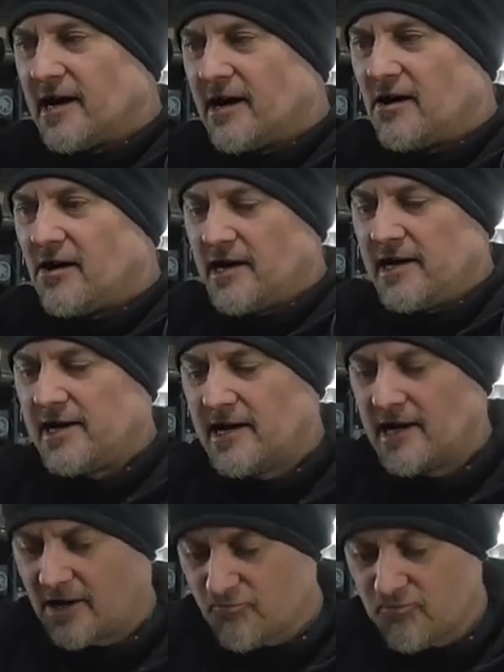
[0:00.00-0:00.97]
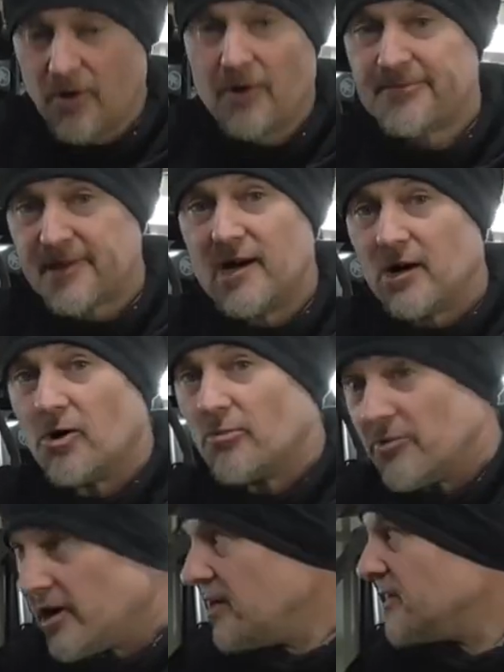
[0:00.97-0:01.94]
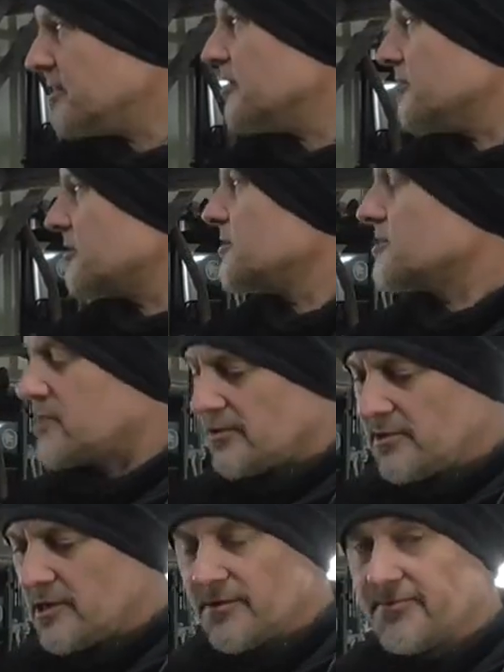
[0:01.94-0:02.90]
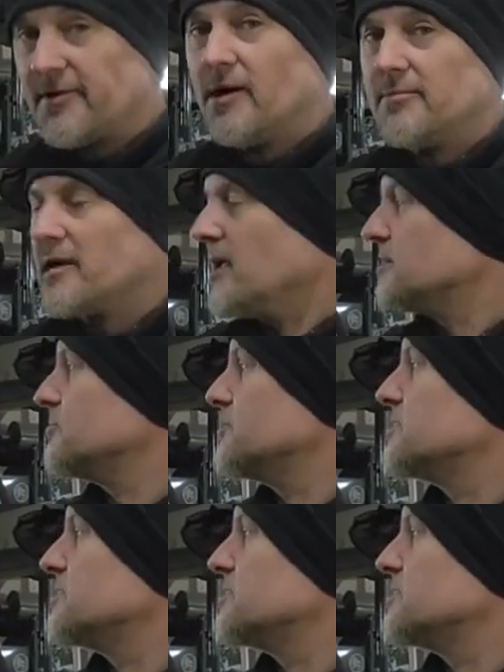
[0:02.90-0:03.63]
I roughed it up really good so that fiberglass